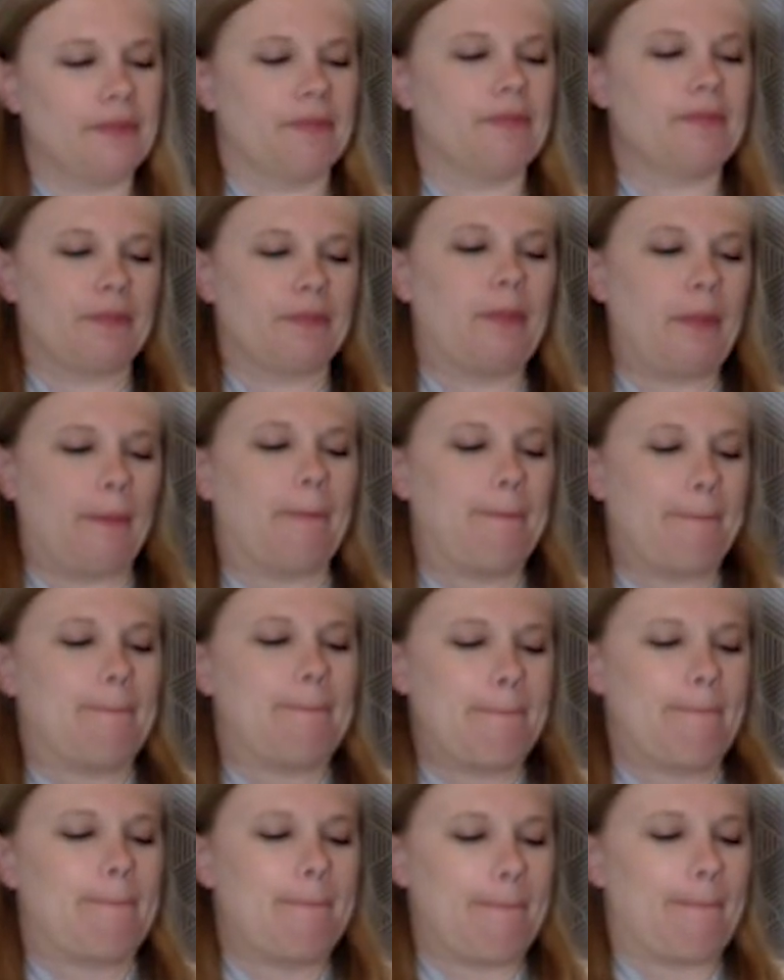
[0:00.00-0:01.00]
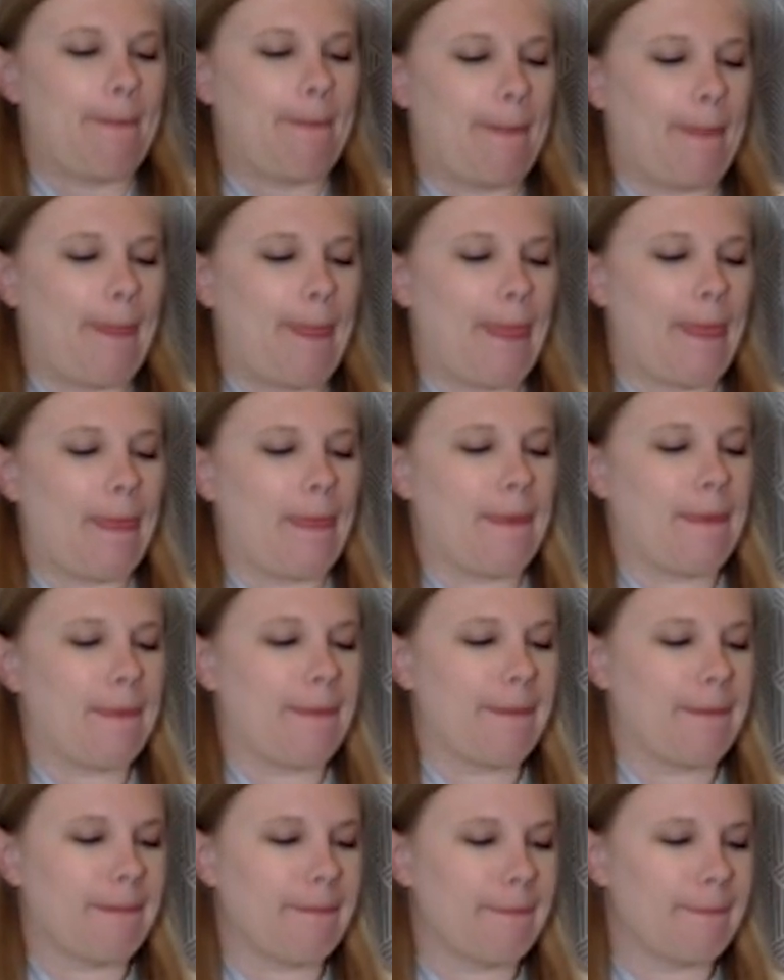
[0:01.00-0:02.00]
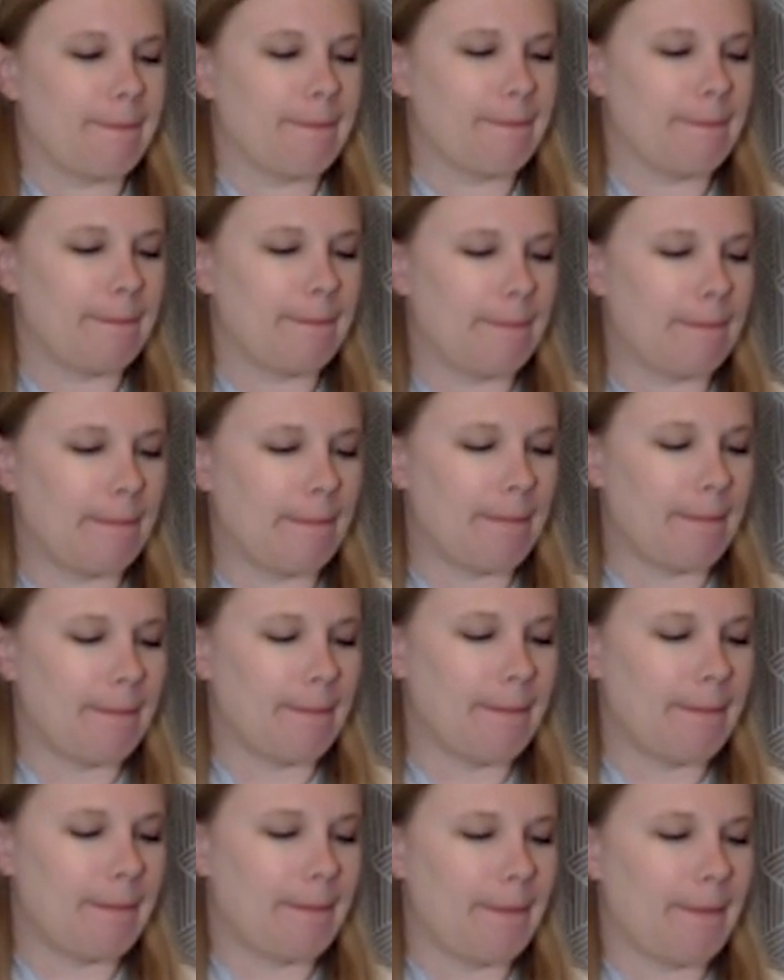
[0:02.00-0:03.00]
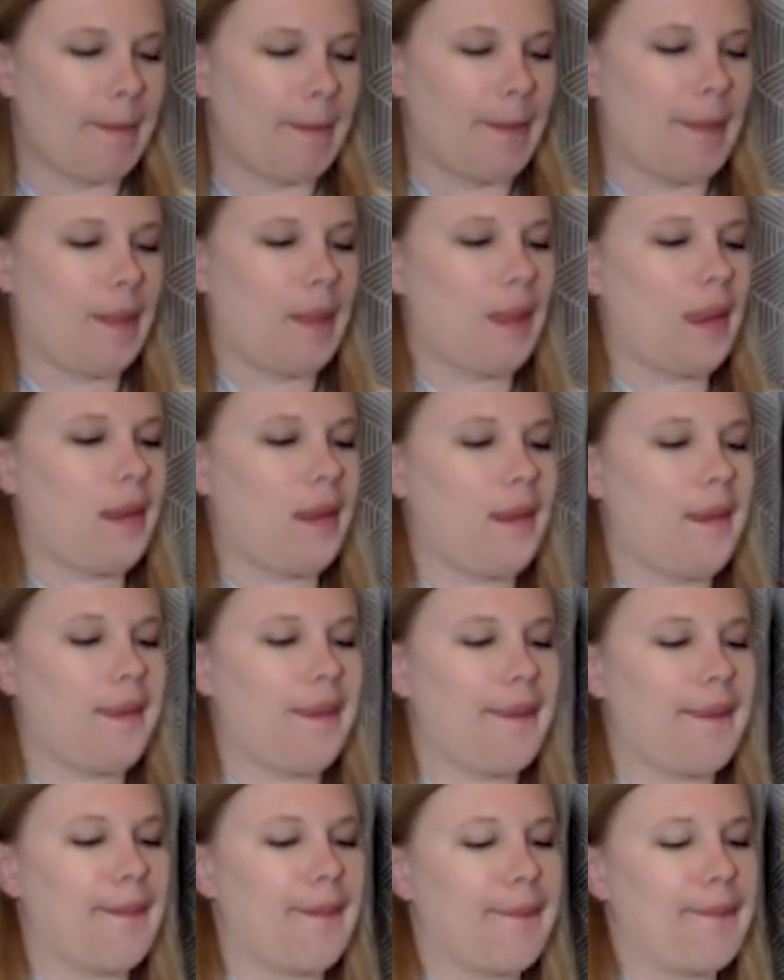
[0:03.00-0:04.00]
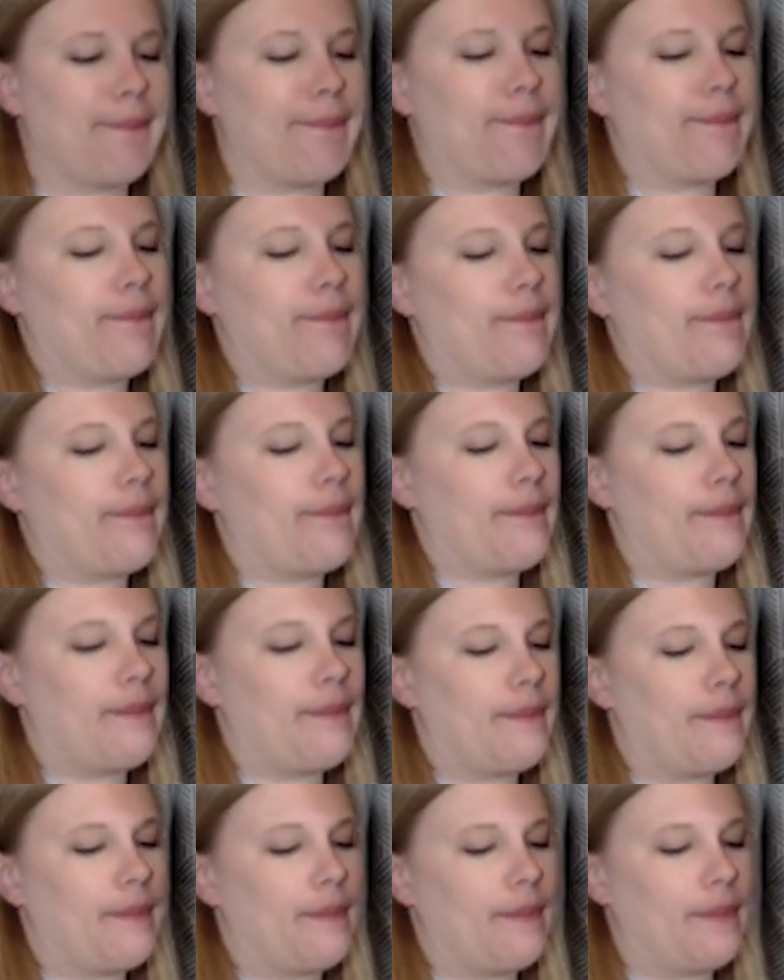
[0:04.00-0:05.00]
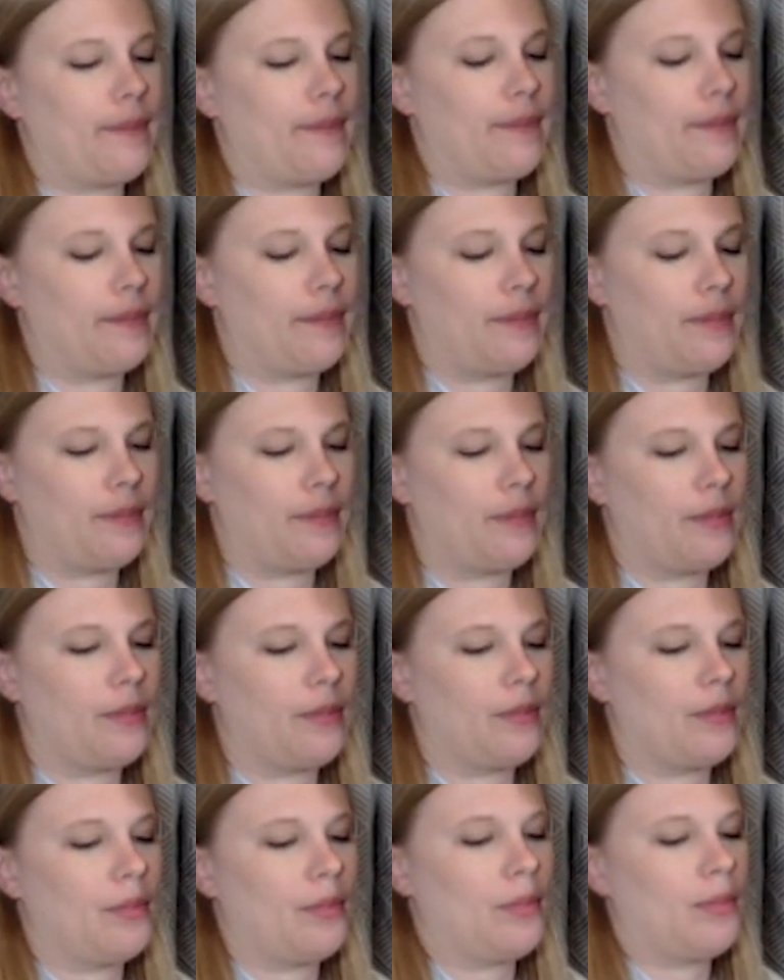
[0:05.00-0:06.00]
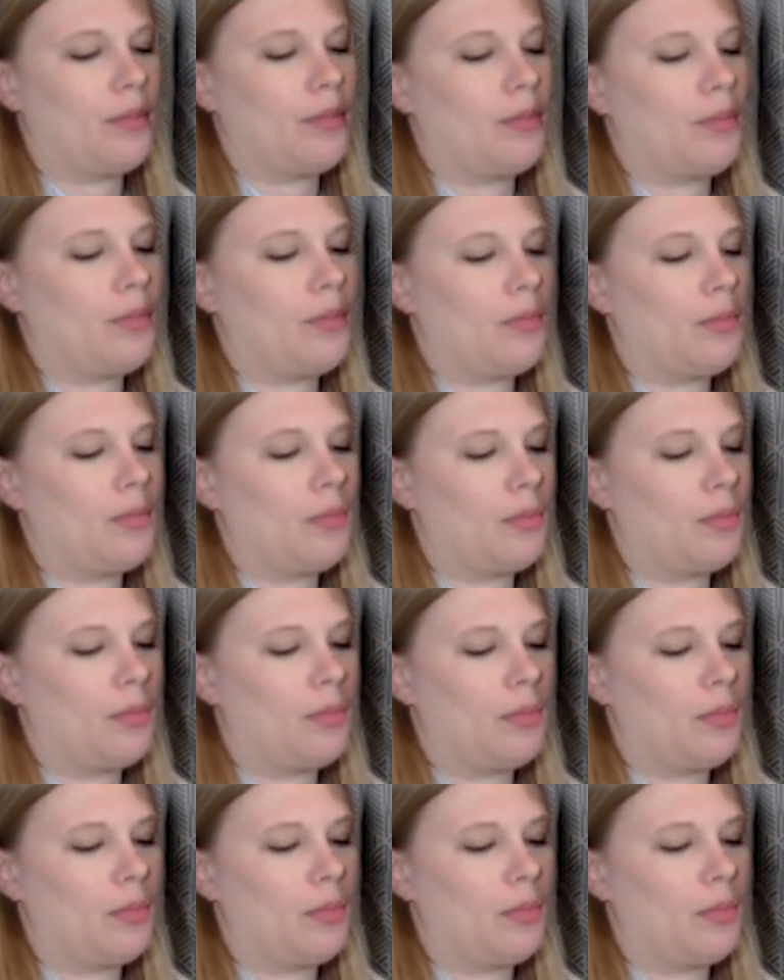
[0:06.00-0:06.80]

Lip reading: This person isn't speaking.